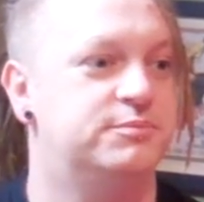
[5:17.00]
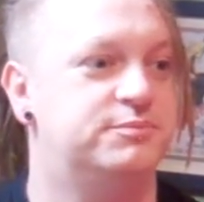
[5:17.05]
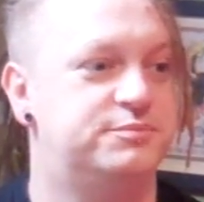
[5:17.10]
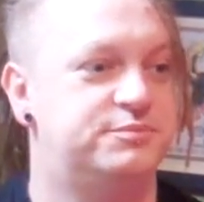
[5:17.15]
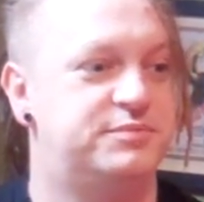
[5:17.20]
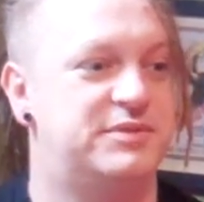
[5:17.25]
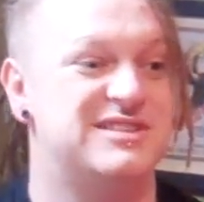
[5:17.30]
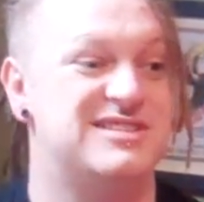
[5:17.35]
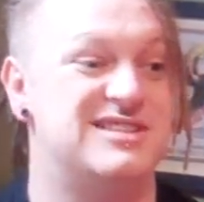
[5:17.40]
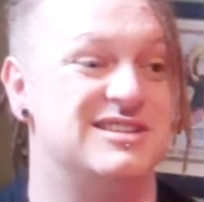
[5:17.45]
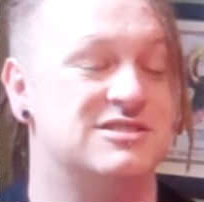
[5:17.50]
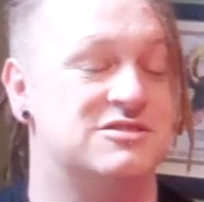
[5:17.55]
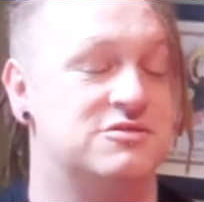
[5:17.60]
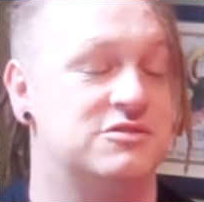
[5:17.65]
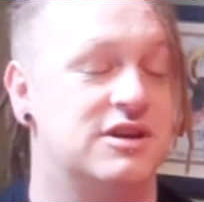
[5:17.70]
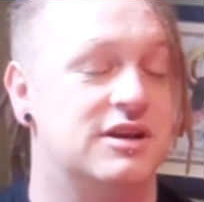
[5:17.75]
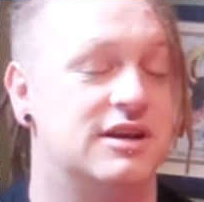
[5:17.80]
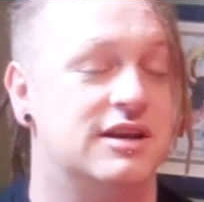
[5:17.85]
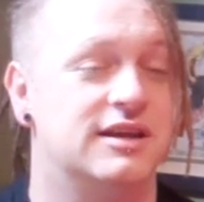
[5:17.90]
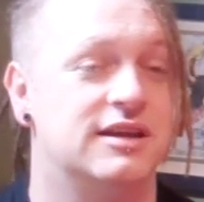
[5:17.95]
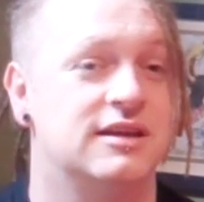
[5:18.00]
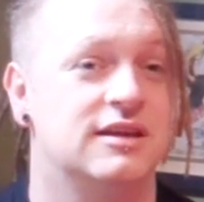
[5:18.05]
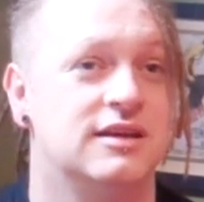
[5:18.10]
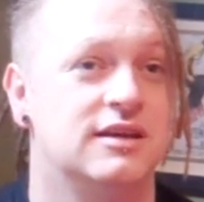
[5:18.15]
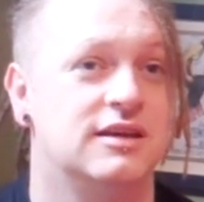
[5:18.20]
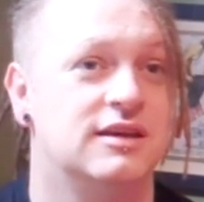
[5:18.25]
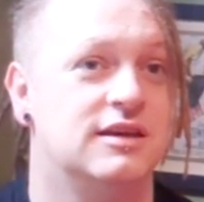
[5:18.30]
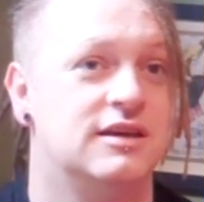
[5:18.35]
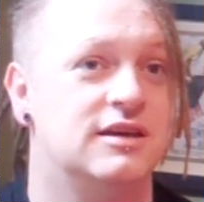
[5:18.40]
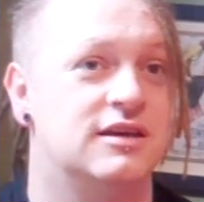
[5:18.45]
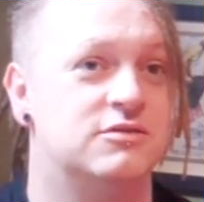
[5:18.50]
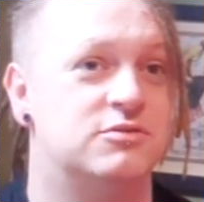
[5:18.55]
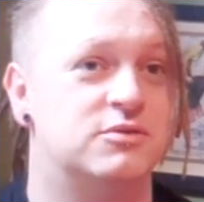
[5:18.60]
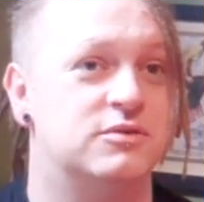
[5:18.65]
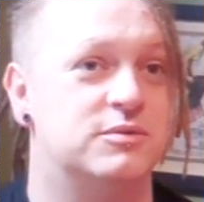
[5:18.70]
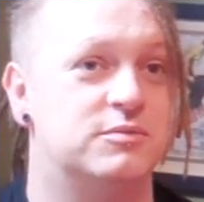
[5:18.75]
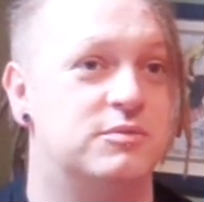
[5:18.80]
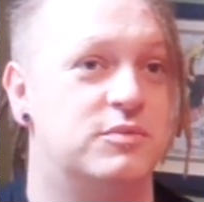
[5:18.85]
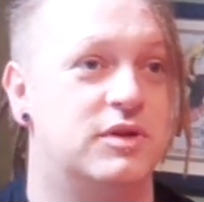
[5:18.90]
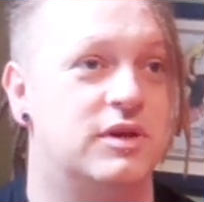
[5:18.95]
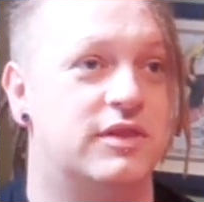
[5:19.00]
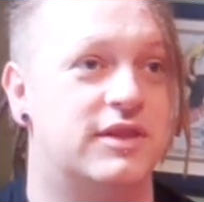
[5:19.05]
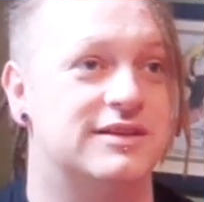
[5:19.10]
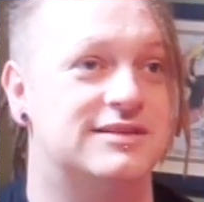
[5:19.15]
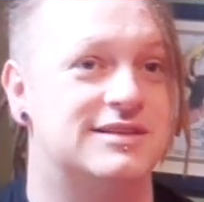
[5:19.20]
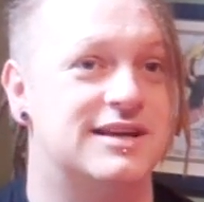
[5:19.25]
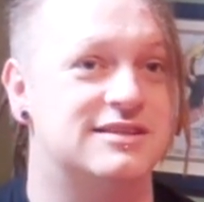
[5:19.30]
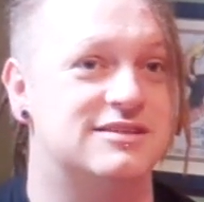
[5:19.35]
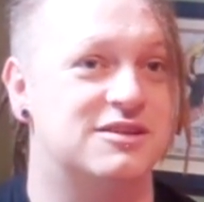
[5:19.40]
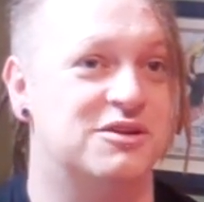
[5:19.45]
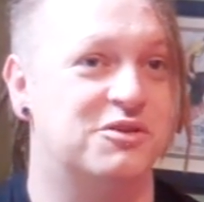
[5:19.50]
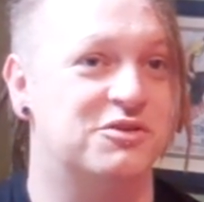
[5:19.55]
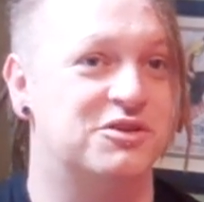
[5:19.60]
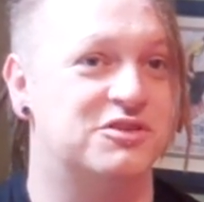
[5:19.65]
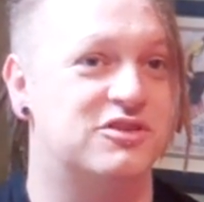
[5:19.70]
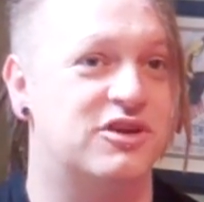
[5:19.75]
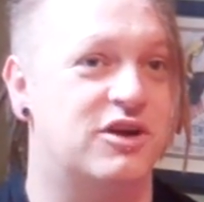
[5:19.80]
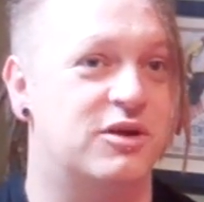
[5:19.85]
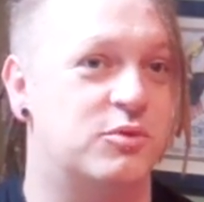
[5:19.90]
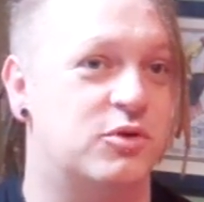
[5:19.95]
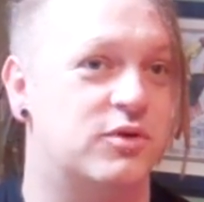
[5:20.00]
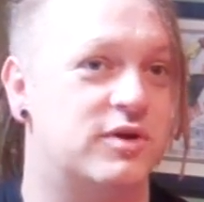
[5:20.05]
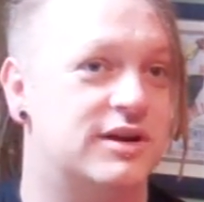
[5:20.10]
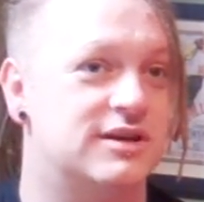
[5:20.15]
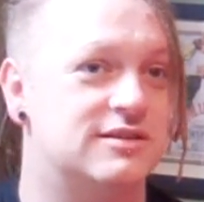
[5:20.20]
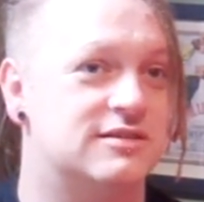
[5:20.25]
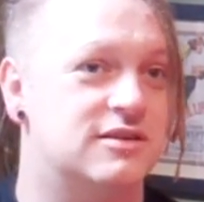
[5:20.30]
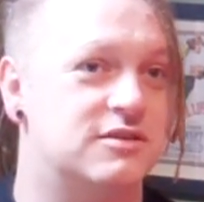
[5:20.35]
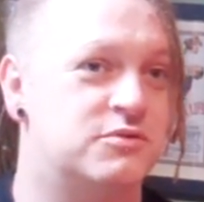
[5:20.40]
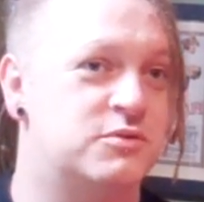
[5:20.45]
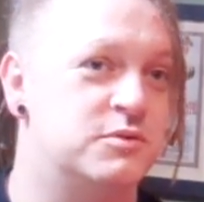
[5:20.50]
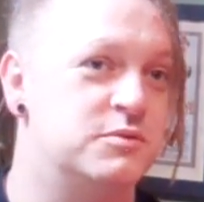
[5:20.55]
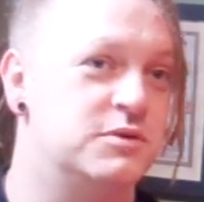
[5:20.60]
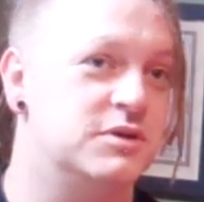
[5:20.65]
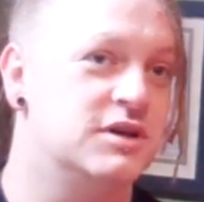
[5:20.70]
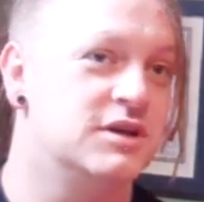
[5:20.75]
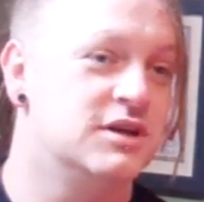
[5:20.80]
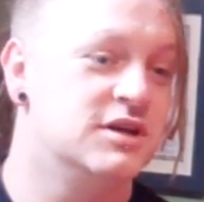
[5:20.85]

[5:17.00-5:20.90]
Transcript: business, really. That takes a lot of the time already, so if we were